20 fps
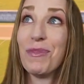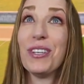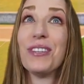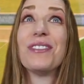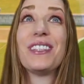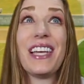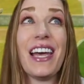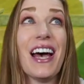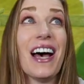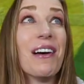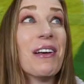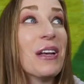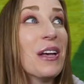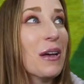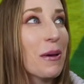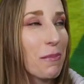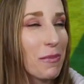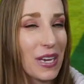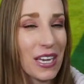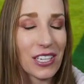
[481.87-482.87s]
Yeah,
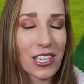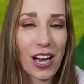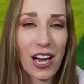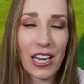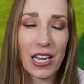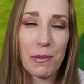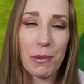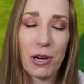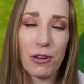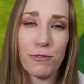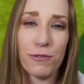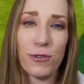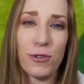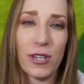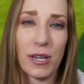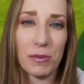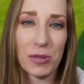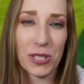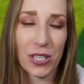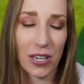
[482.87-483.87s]
me talking about food,
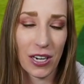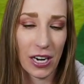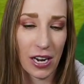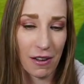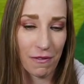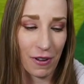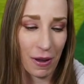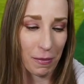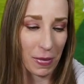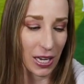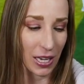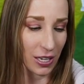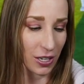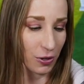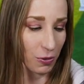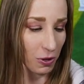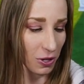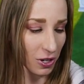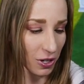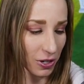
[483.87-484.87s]
I'm sorry if I'm making
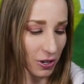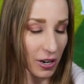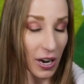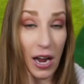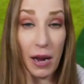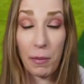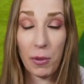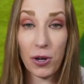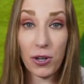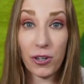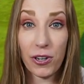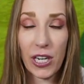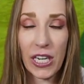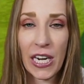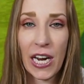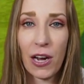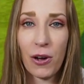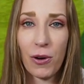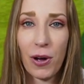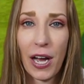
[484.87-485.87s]
you all hungry. I'm hungry
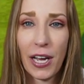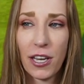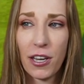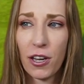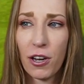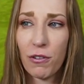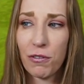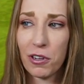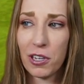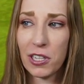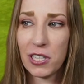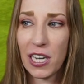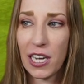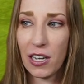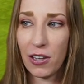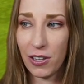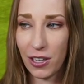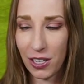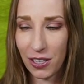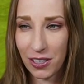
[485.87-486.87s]
now. I could go for
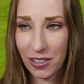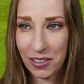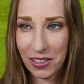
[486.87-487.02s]
Italian.